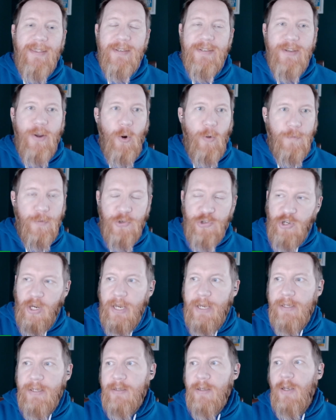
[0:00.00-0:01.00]
the zone for
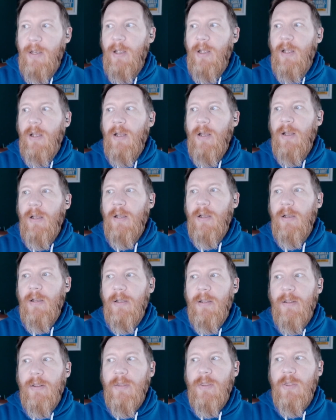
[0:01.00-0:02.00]
chase.
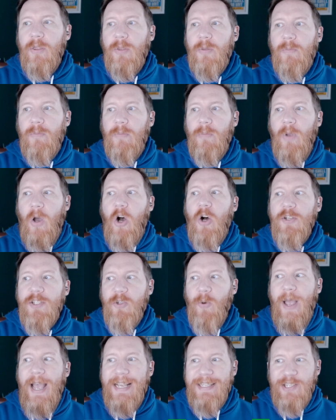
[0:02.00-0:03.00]

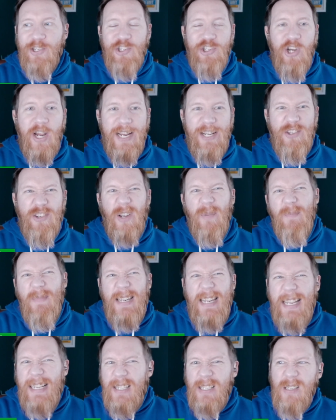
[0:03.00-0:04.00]
Also has a changeup,
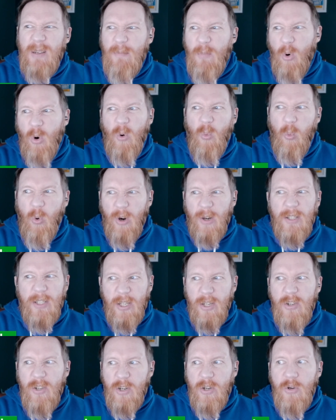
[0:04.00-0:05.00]
needs some more work
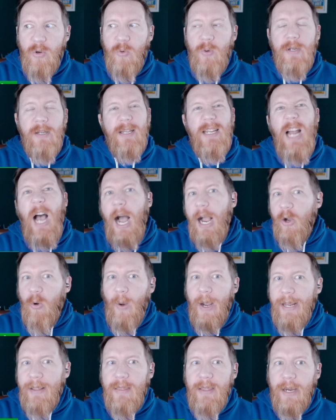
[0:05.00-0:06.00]
to do. Not
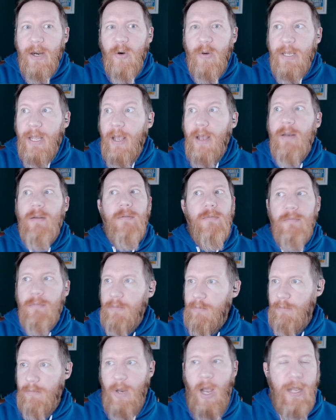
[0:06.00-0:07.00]
quite there yet.
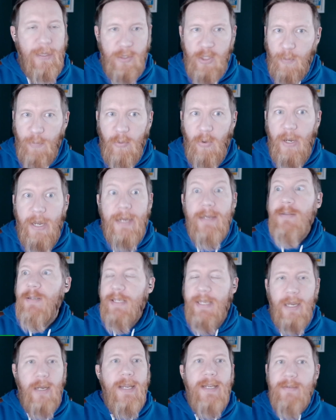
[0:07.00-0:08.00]
Not surprised.
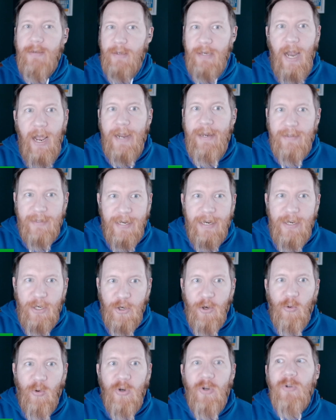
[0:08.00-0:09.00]
Again, he's a
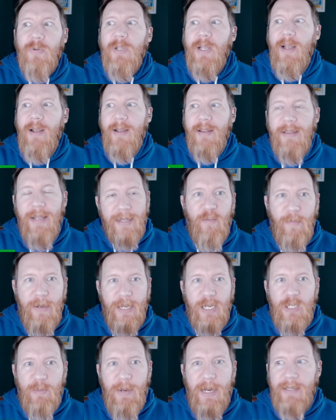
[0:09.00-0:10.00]
19-year-old. That's to be
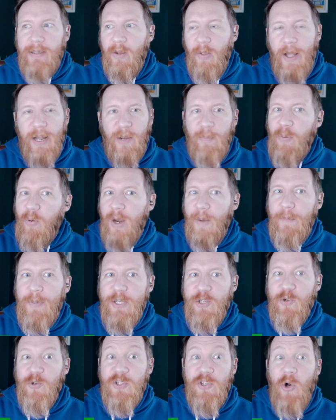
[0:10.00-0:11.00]
expected. A lot of prep
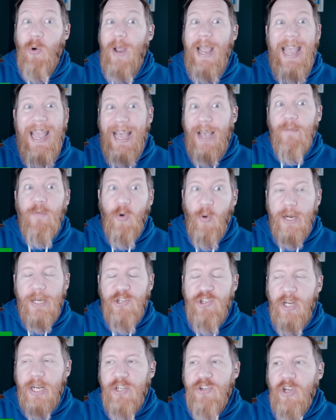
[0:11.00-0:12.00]
pitchers don't have great
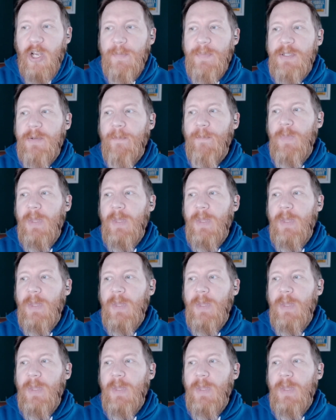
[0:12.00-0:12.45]
changeups.